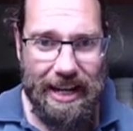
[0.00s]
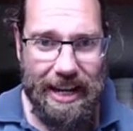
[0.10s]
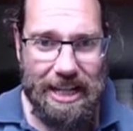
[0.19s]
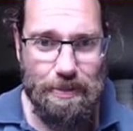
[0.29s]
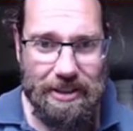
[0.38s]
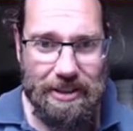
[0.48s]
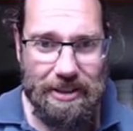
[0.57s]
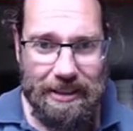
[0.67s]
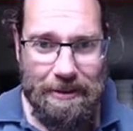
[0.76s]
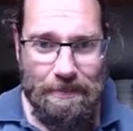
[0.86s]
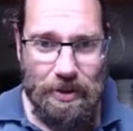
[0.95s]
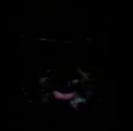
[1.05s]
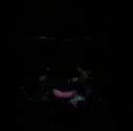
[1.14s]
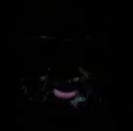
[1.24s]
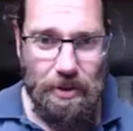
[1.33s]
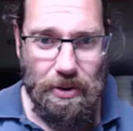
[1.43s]
uh, aspect.
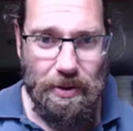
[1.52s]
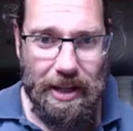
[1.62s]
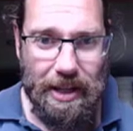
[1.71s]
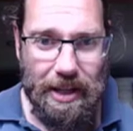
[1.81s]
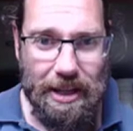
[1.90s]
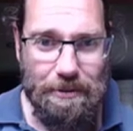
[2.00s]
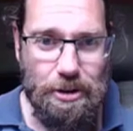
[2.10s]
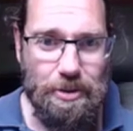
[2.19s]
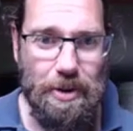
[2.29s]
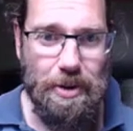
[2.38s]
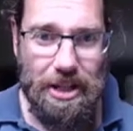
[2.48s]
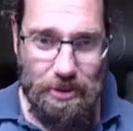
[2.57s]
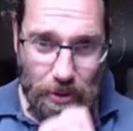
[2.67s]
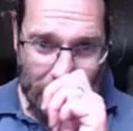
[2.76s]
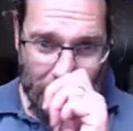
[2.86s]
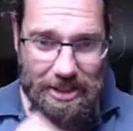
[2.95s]
So uh, first one we need is
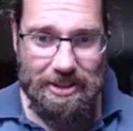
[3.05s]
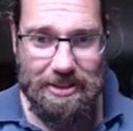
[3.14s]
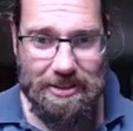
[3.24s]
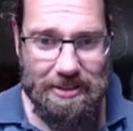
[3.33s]
authorize.